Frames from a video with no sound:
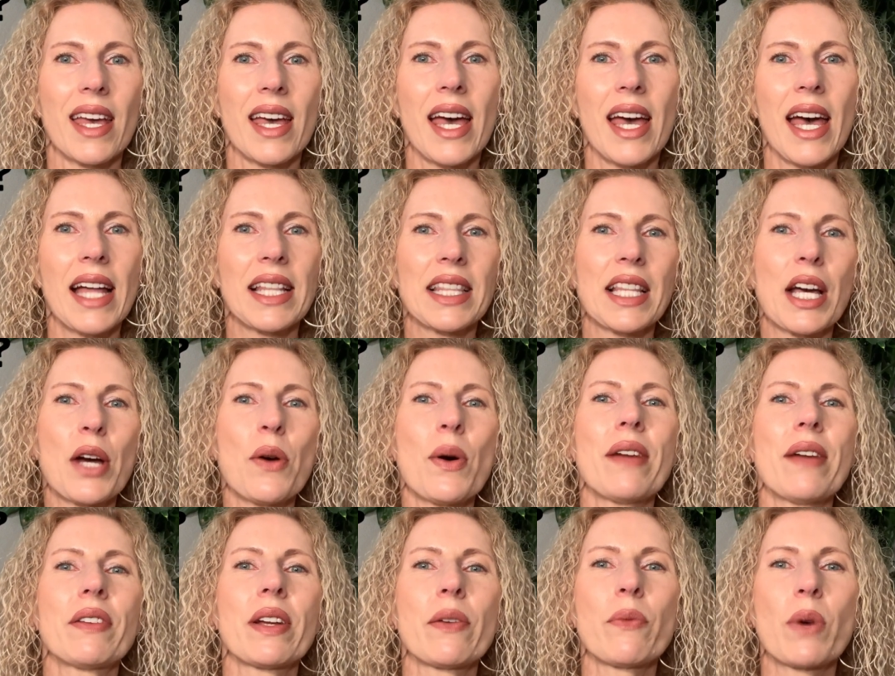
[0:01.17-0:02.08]
Hello
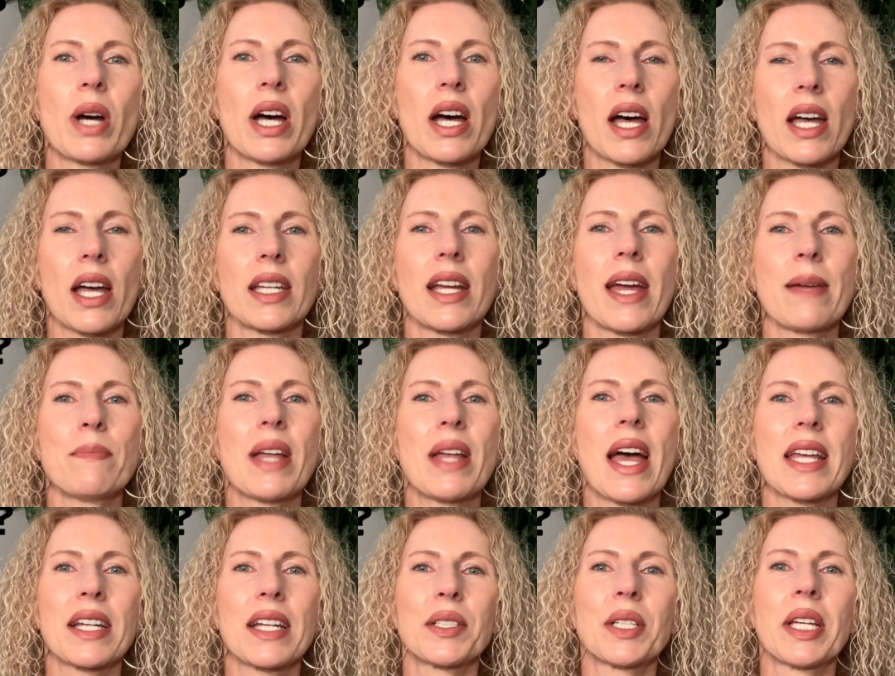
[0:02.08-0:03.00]
everyone, I'm
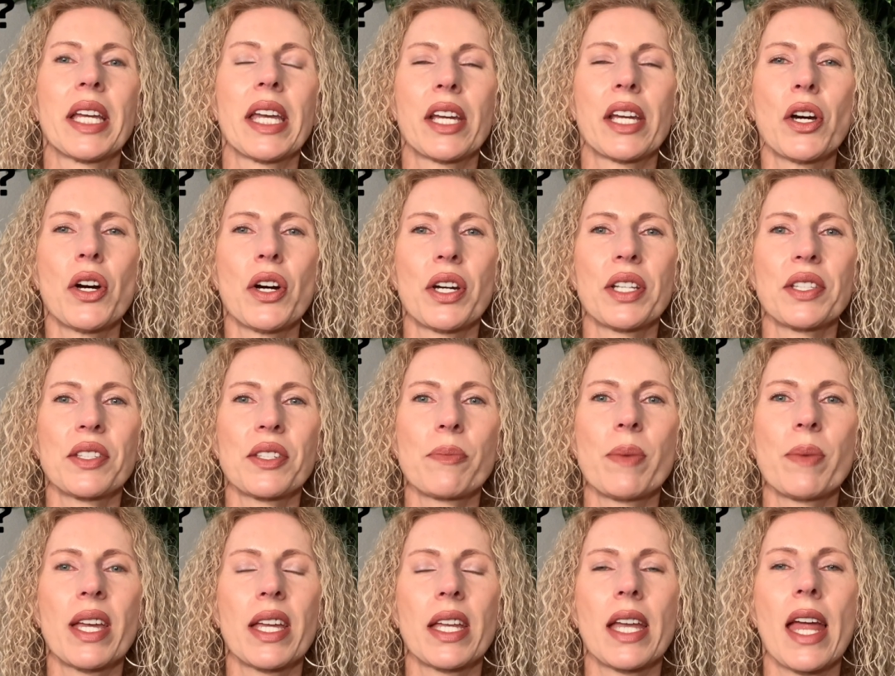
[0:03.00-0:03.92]
Natalie
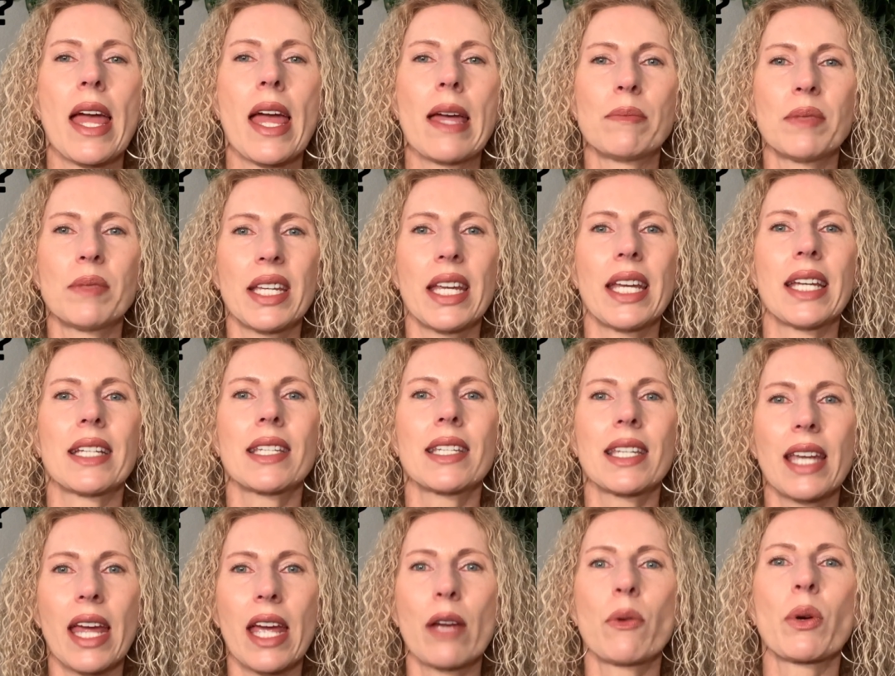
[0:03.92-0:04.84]
Kunsman, MD, and
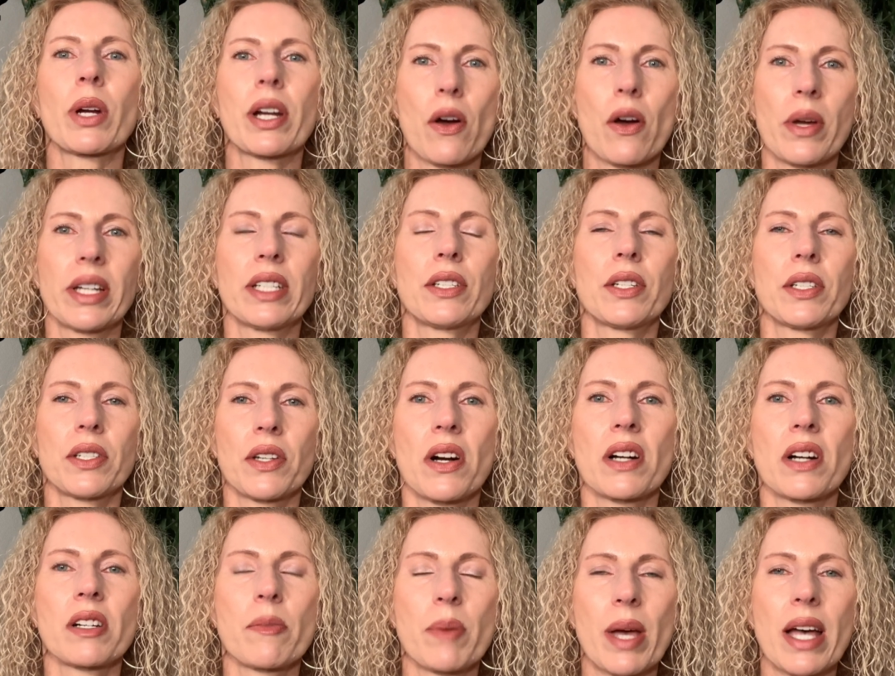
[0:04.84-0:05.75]
today we're going to talk
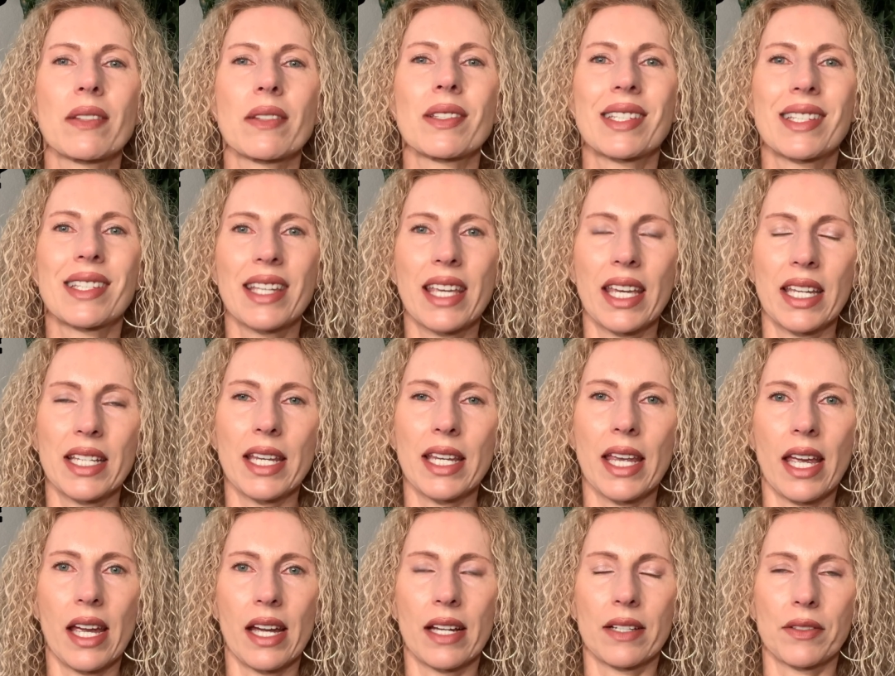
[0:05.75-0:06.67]
about skin
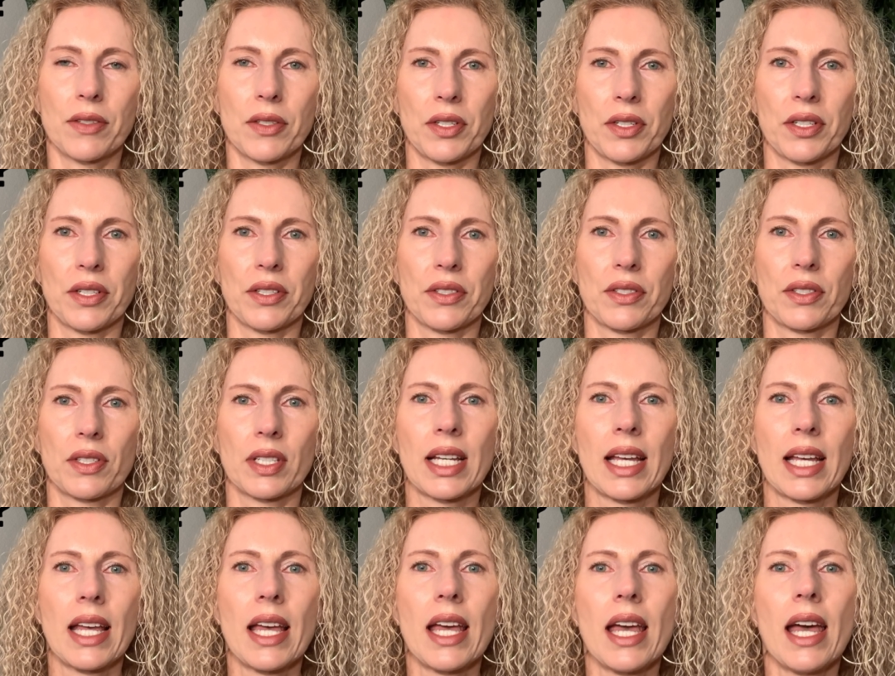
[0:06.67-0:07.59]
cancers.
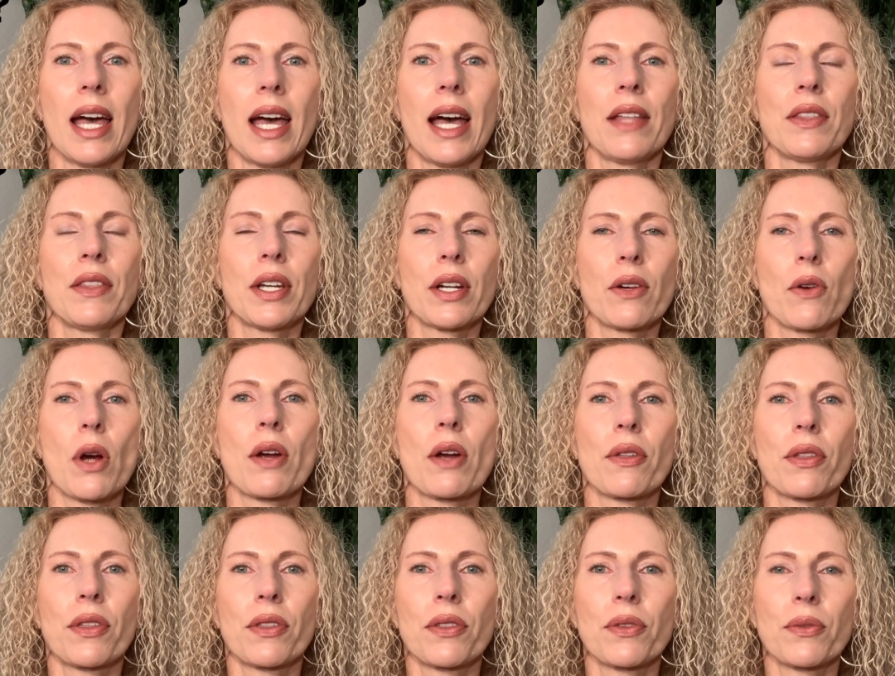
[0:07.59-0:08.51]
There are
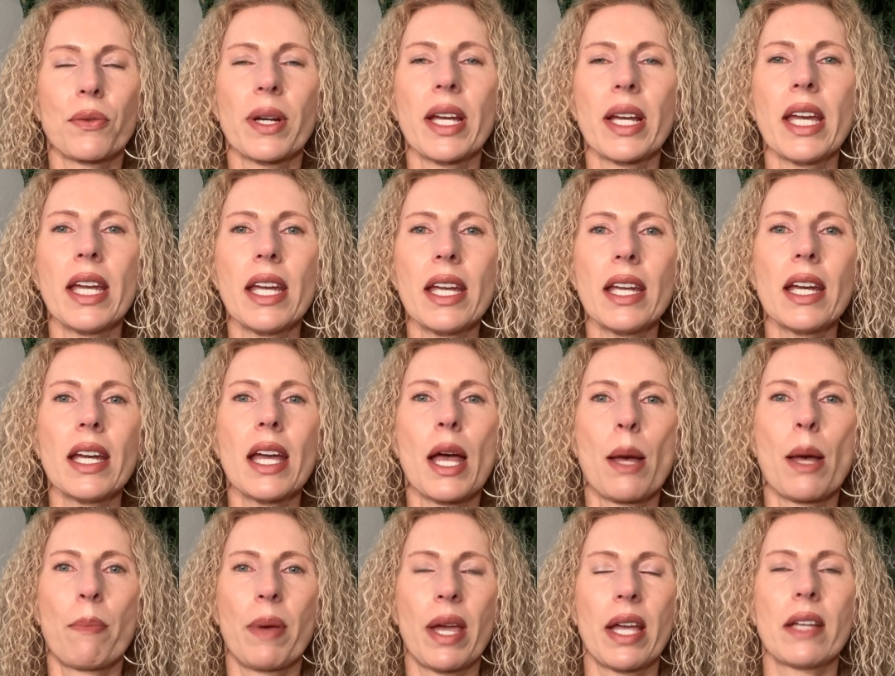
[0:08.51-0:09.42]
three
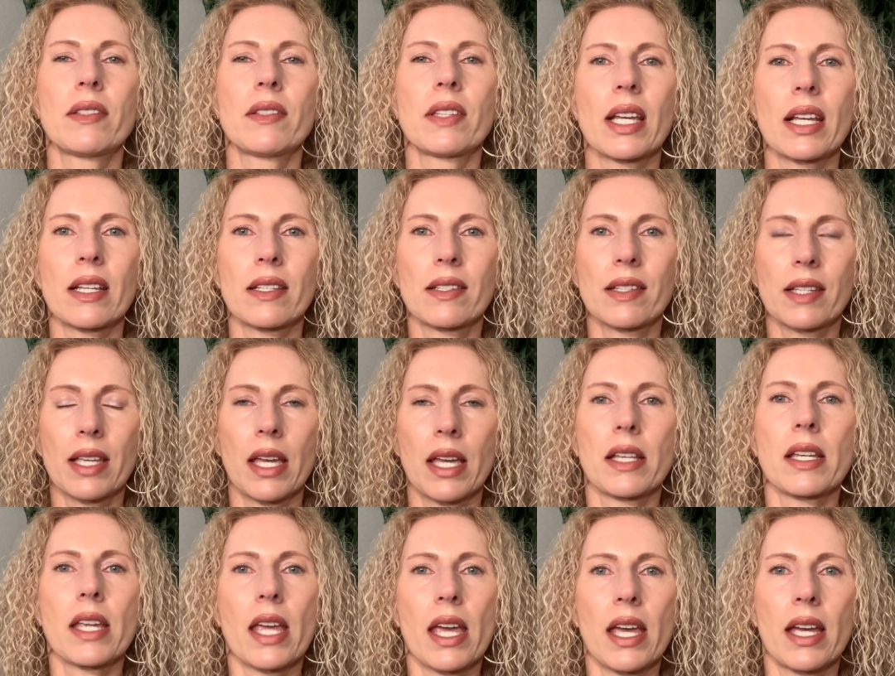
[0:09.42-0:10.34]
basic skin
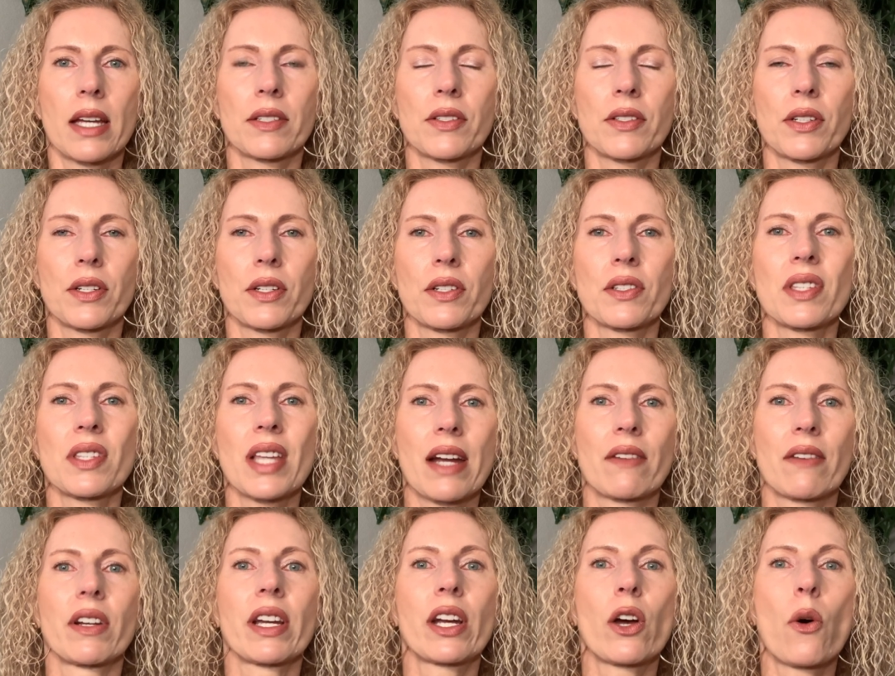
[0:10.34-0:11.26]
cancers that
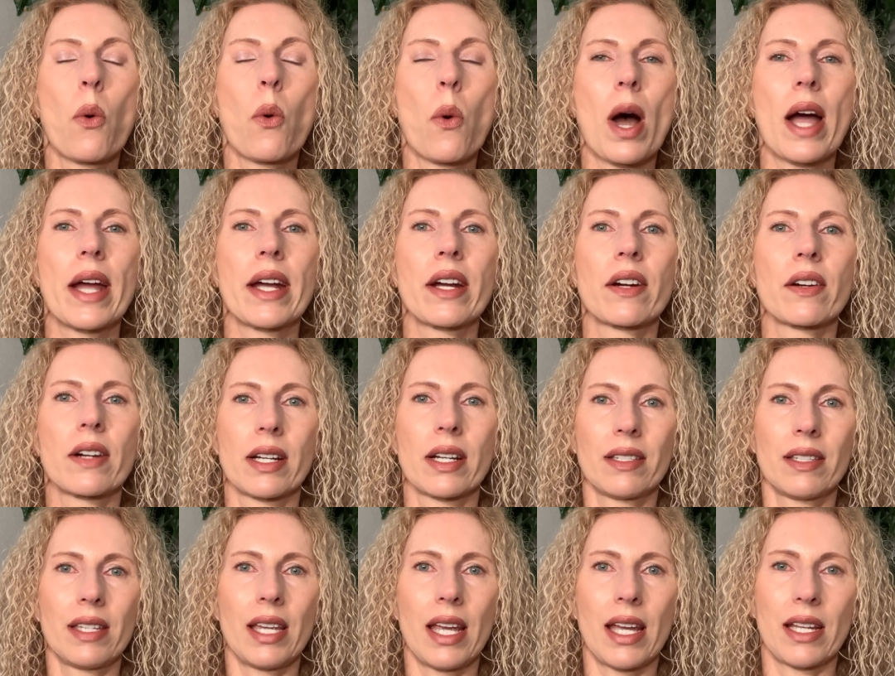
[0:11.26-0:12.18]
require
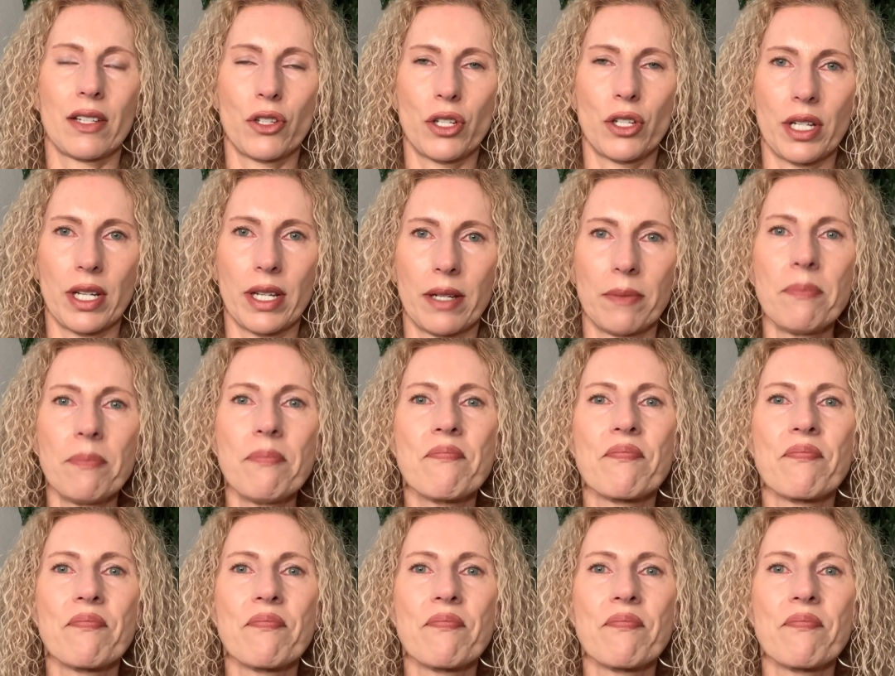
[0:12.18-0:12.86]
attention.